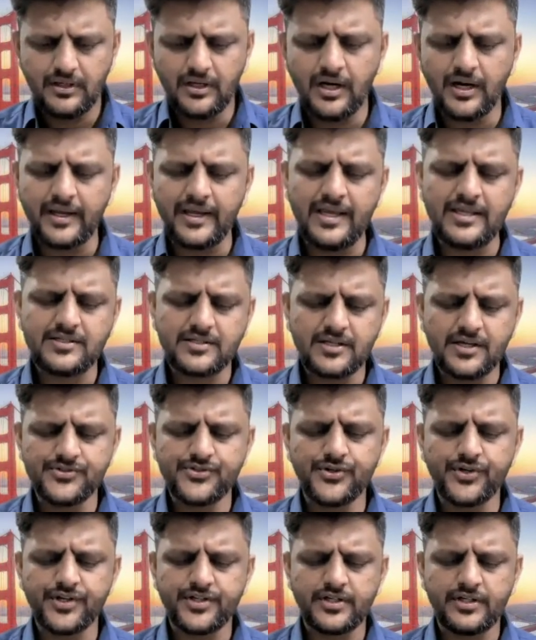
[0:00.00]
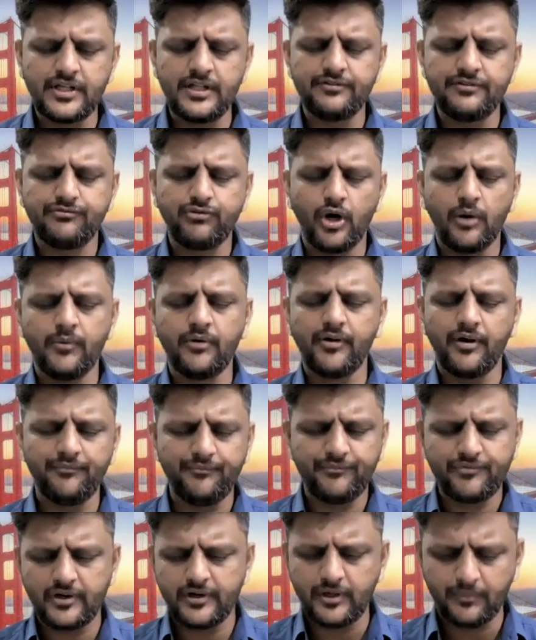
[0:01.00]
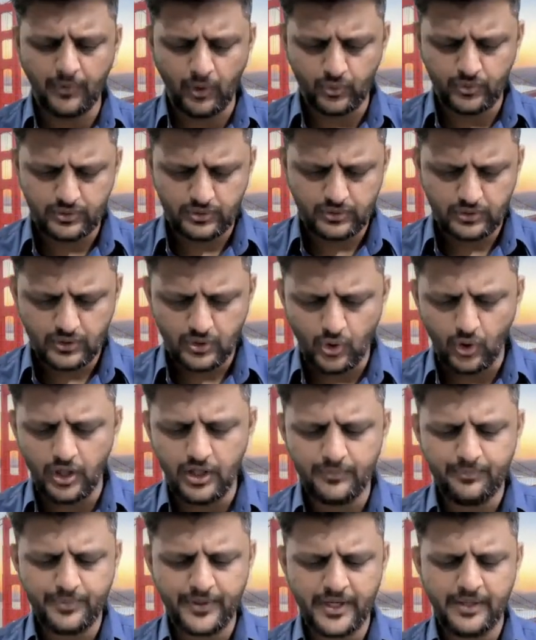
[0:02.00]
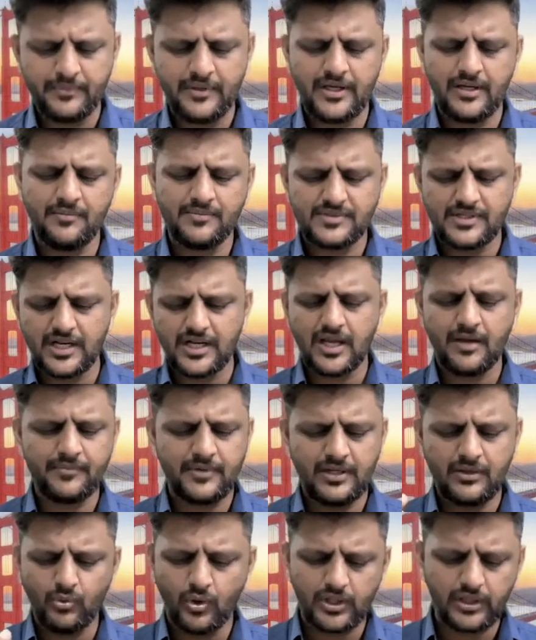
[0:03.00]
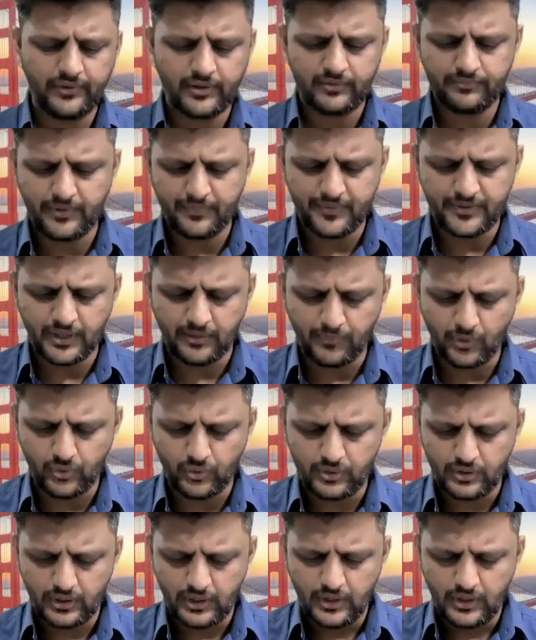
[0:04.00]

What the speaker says: against consideration in form of upfront amount called premium, salami, whatever may be the amount,